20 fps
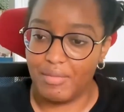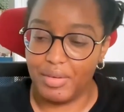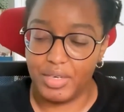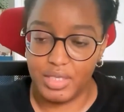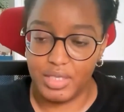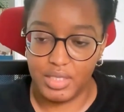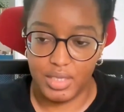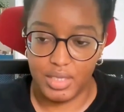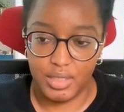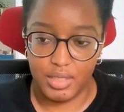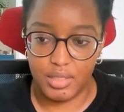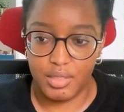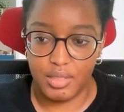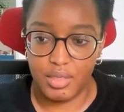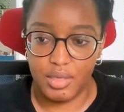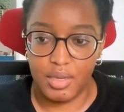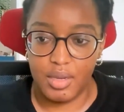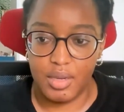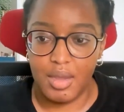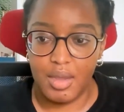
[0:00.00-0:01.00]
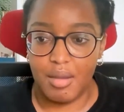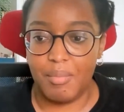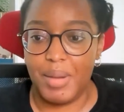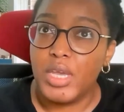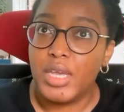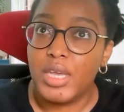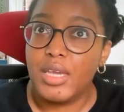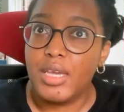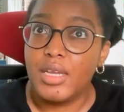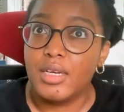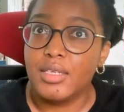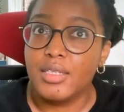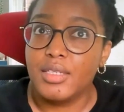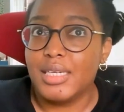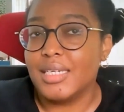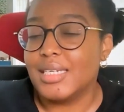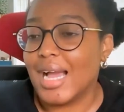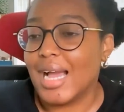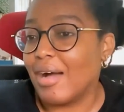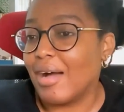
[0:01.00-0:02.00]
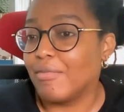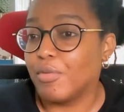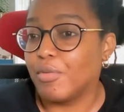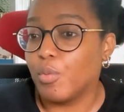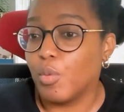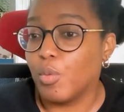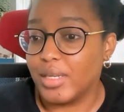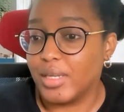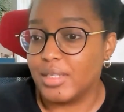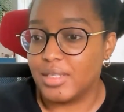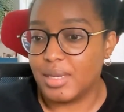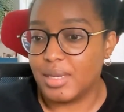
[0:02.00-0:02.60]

we haven't yet? We didn't have